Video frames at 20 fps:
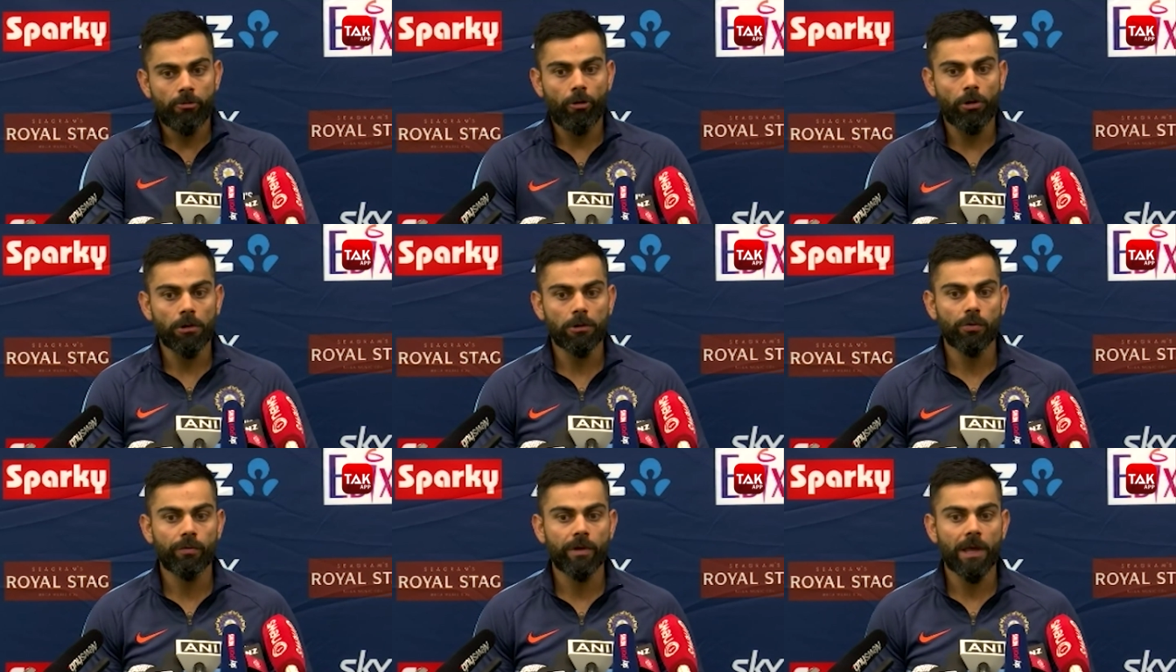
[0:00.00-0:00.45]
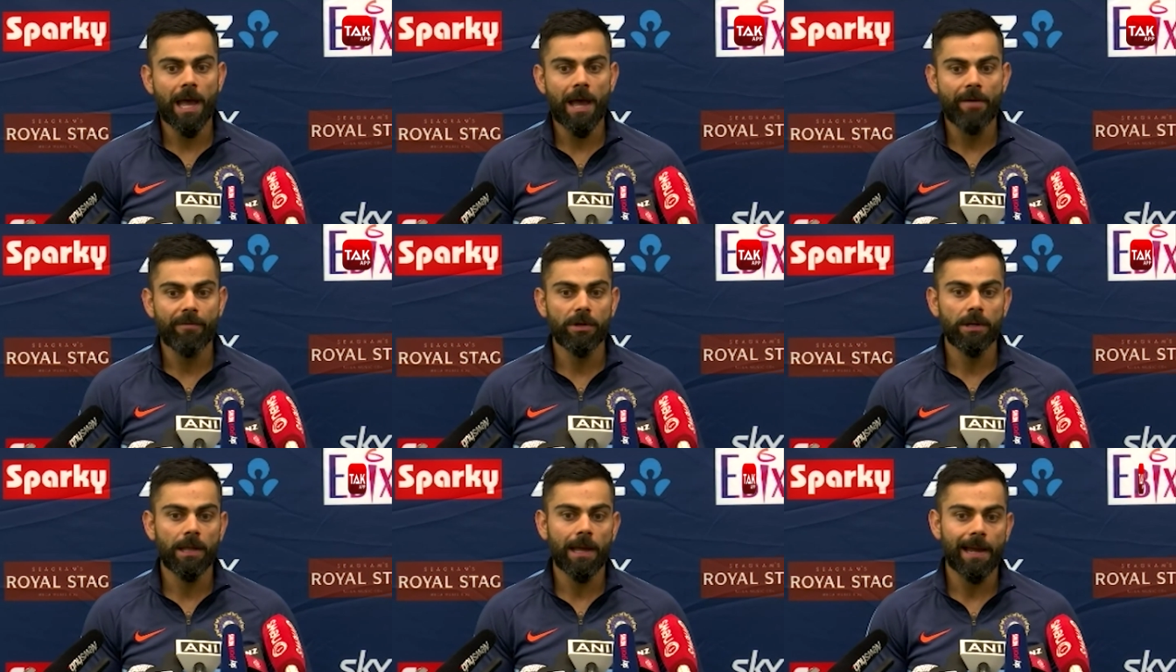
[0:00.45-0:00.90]
Although we
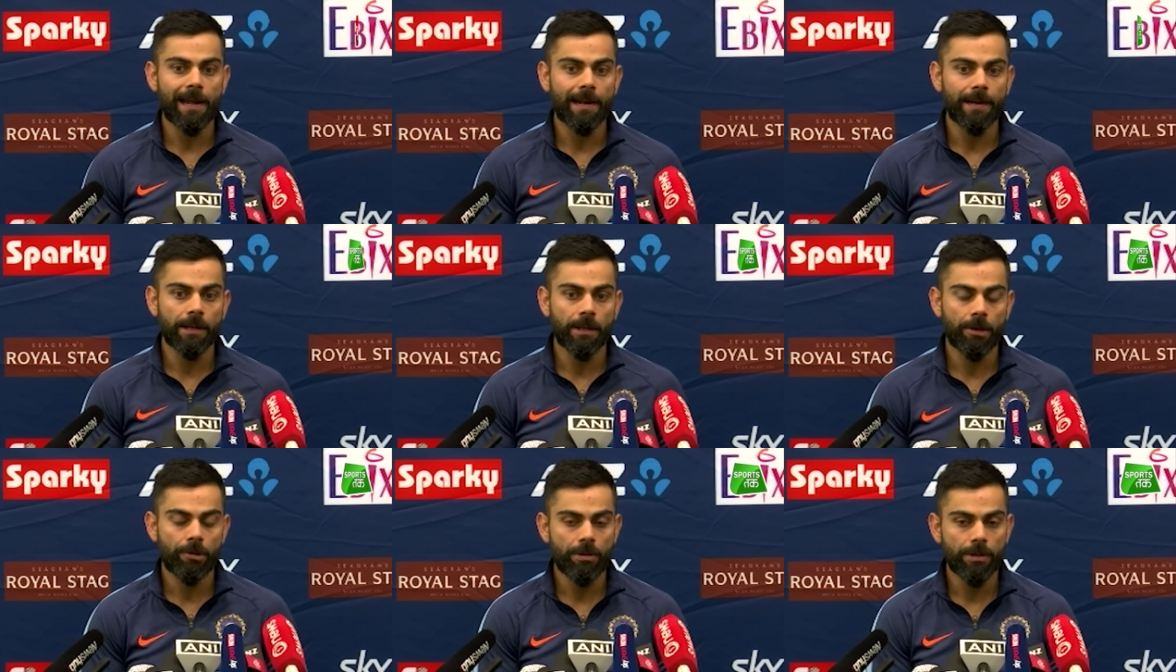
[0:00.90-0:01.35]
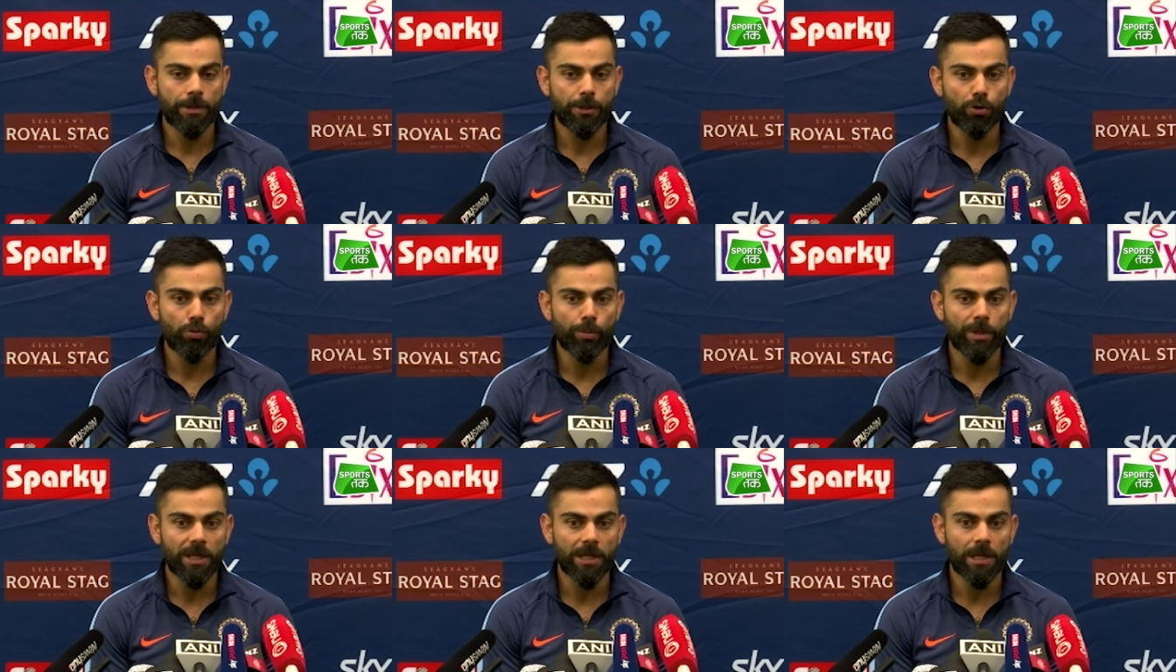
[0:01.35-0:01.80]
haven't had
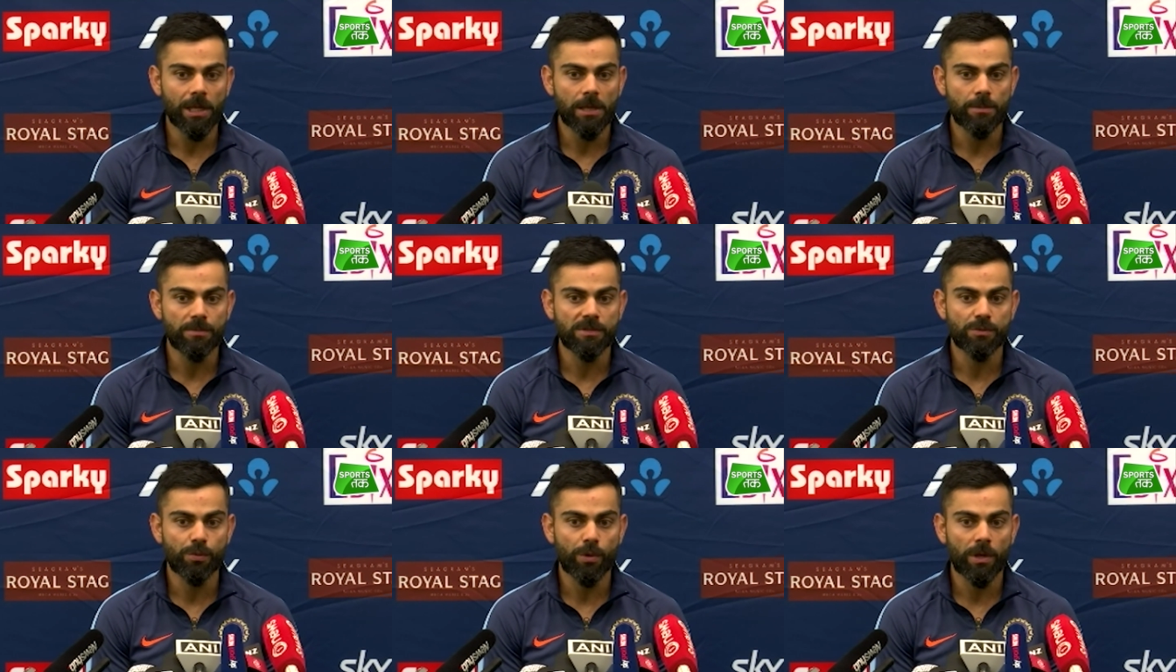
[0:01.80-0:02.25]
too many games